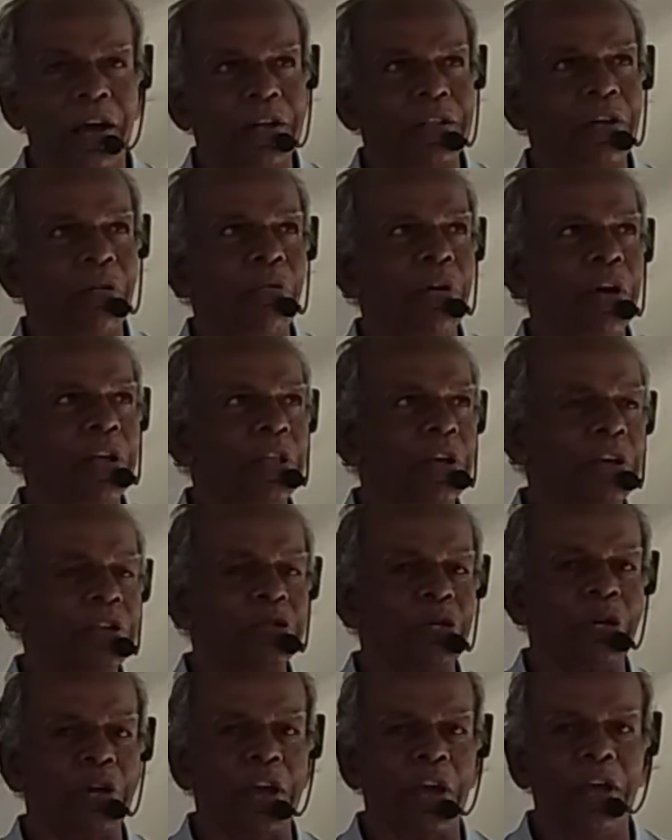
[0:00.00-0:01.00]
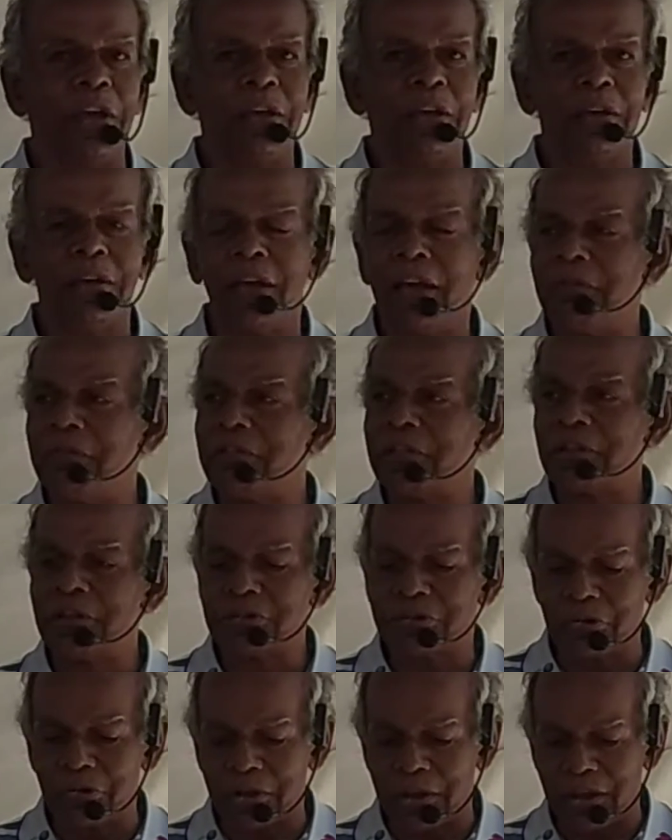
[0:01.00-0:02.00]
The weather is okay, everything
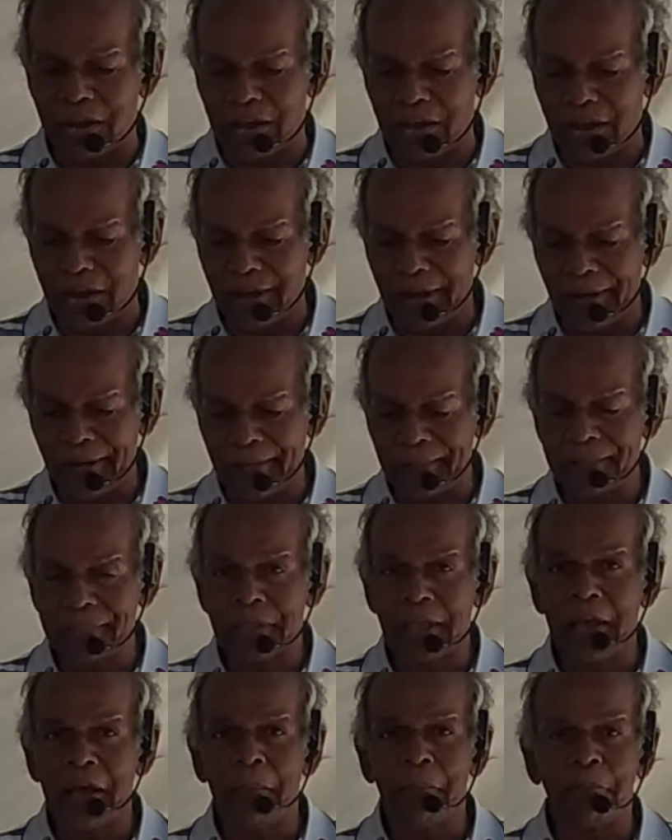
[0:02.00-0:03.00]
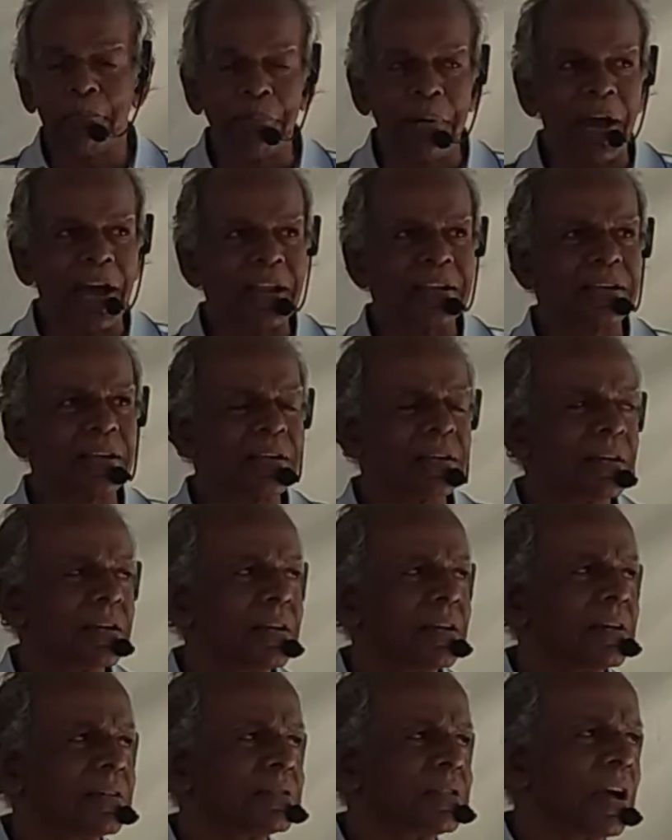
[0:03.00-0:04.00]
is okay. But
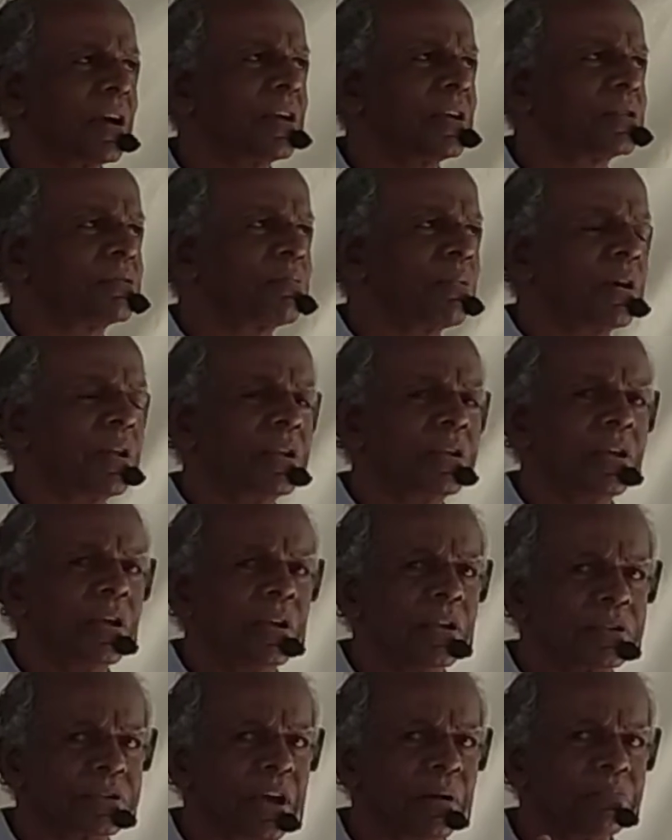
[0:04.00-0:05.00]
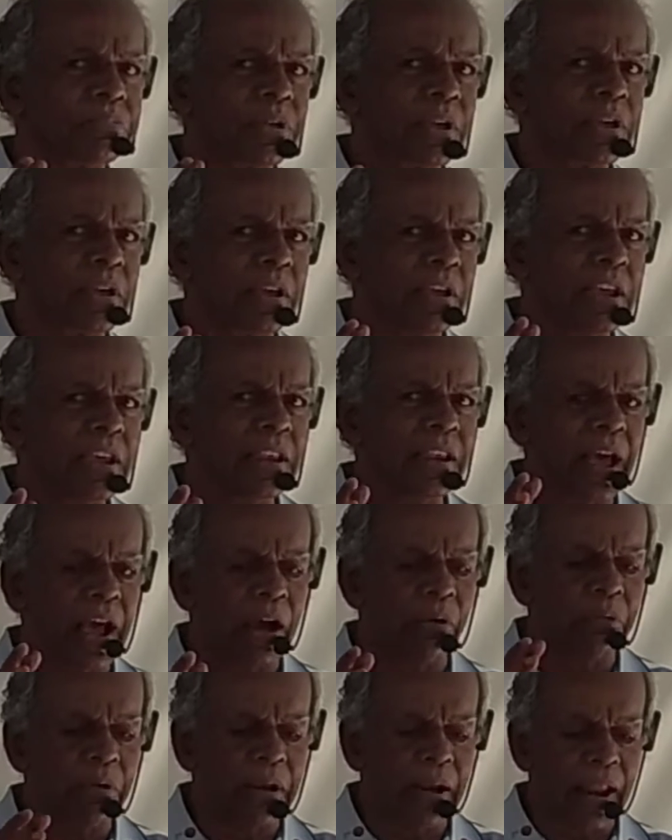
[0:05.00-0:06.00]
there is something in
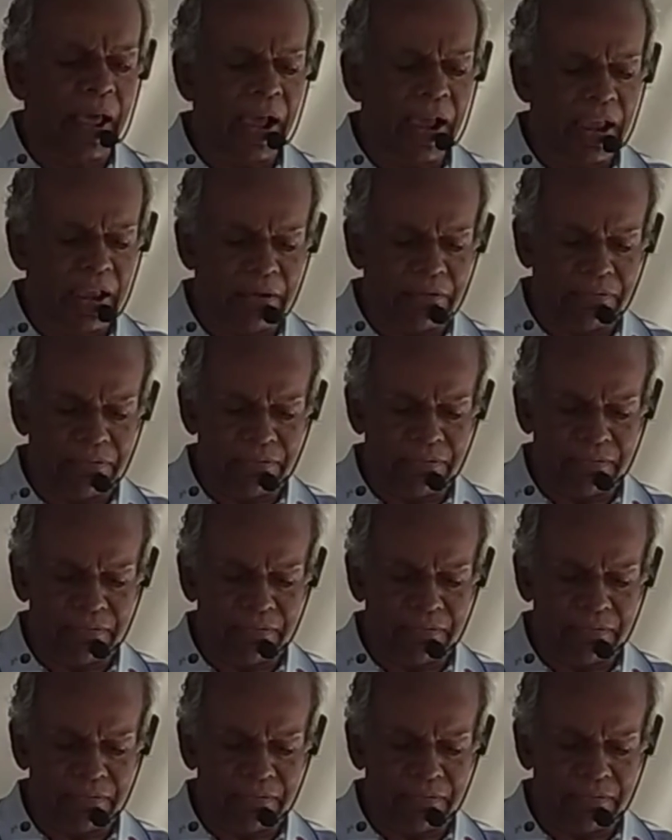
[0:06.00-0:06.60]
our life.